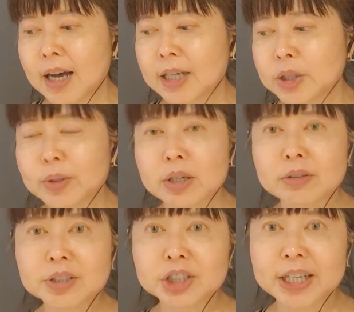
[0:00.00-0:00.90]
You can
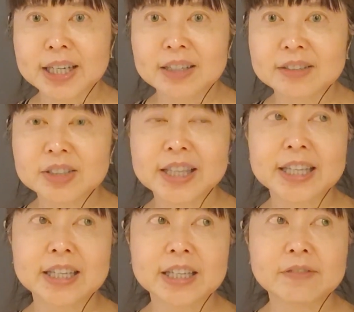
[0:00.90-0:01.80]
also check out
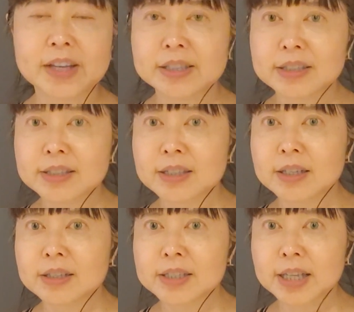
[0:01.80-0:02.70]
the events
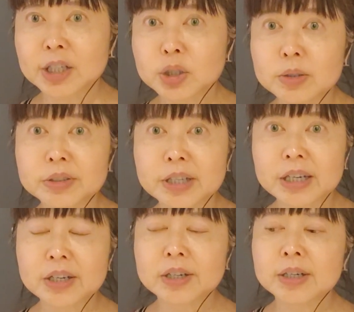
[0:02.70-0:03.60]
schedule
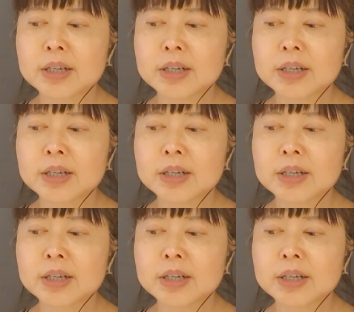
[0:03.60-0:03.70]
there,